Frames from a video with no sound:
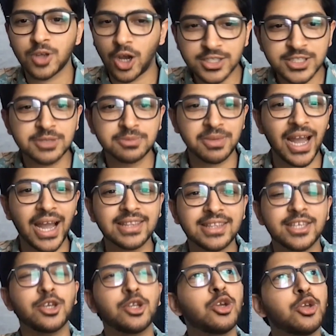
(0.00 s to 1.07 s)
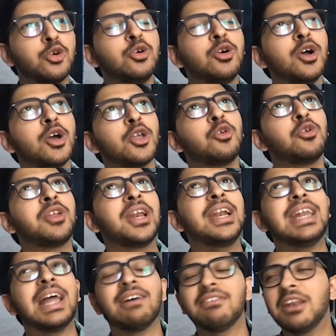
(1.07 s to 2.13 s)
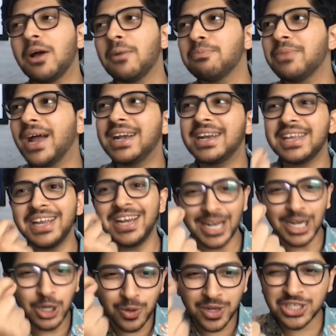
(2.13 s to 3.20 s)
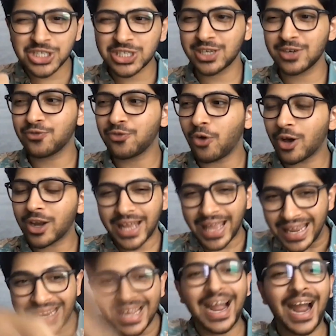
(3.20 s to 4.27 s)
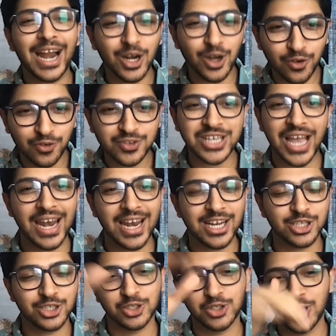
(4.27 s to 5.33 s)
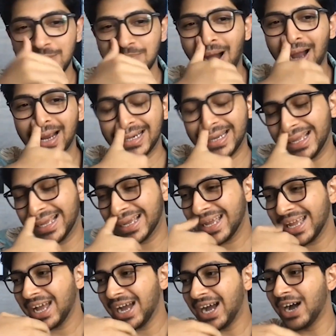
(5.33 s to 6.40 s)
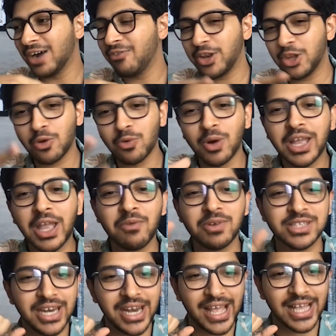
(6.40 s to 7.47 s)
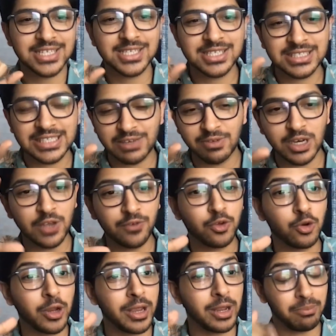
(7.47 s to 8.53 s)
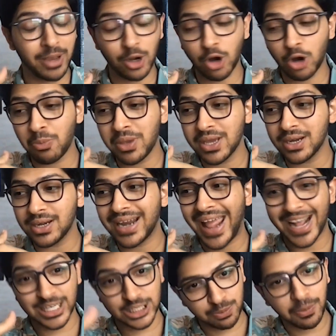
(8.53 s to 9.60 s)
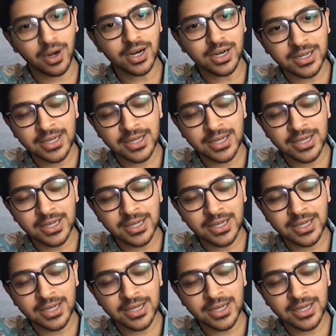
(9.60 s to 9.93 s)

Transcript: Awesome. Yeah, I think you really develop that intuition for any kind of challenge in marketing when you're working with an agency. Even if you may not be an expert,